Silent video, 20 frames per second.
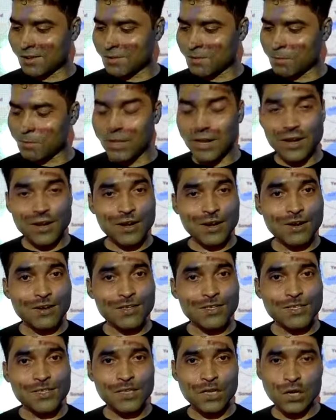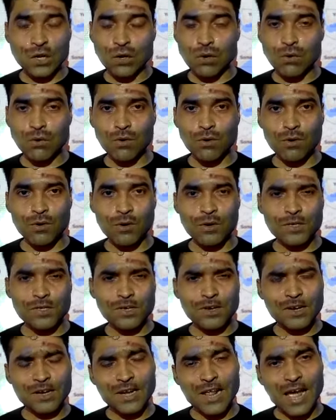minerals, gold,
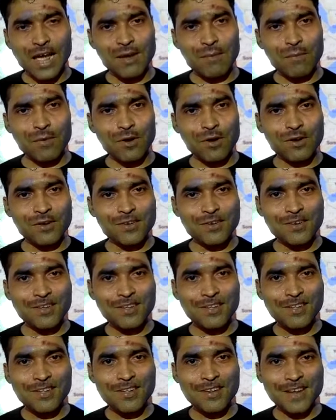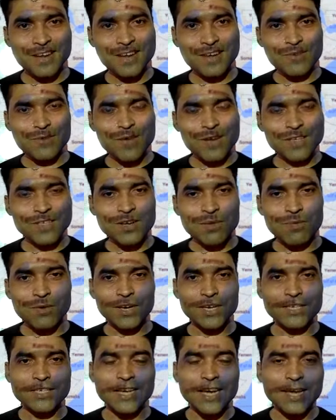diamond, right? Once upon
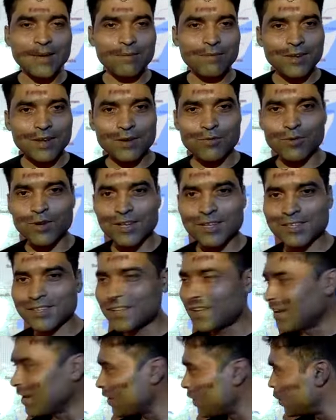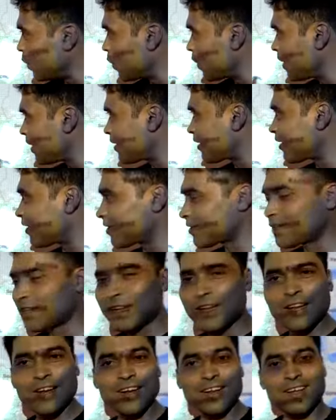a time, it was gold rush
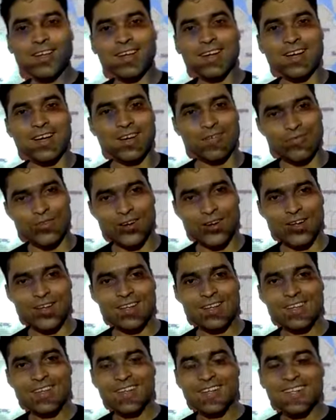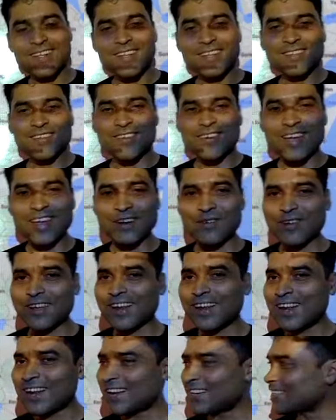in Africa. So
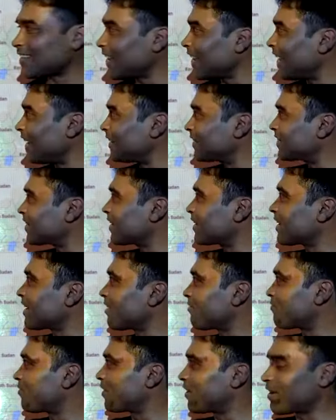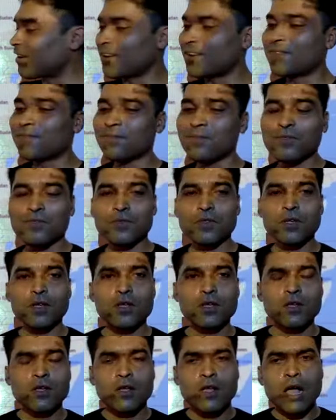anyway, let's enter Africa.
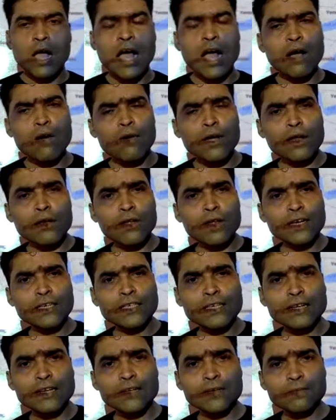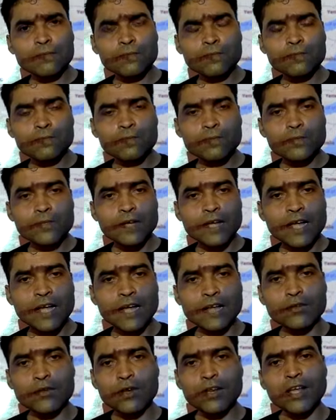How I will enter?
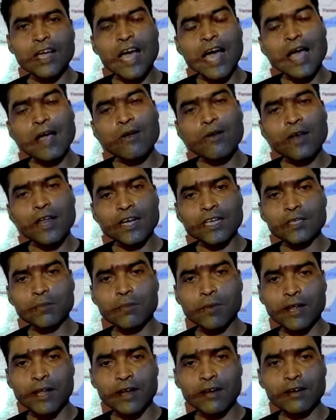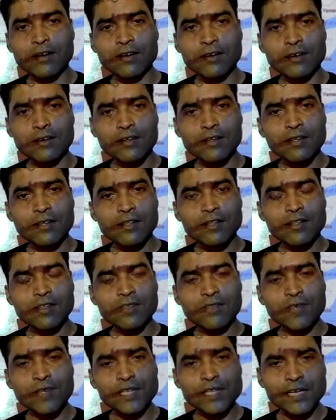Actually, I will explain the
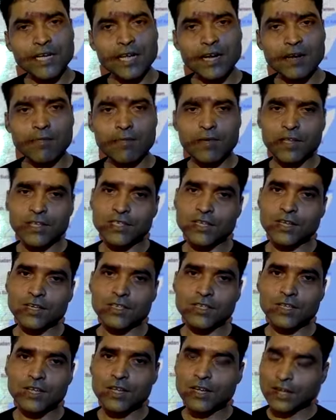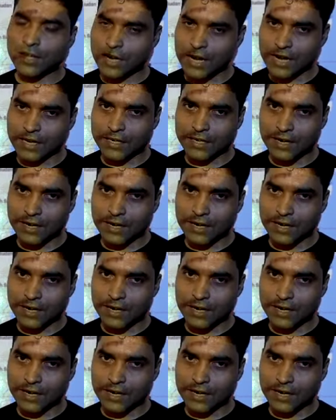physical features right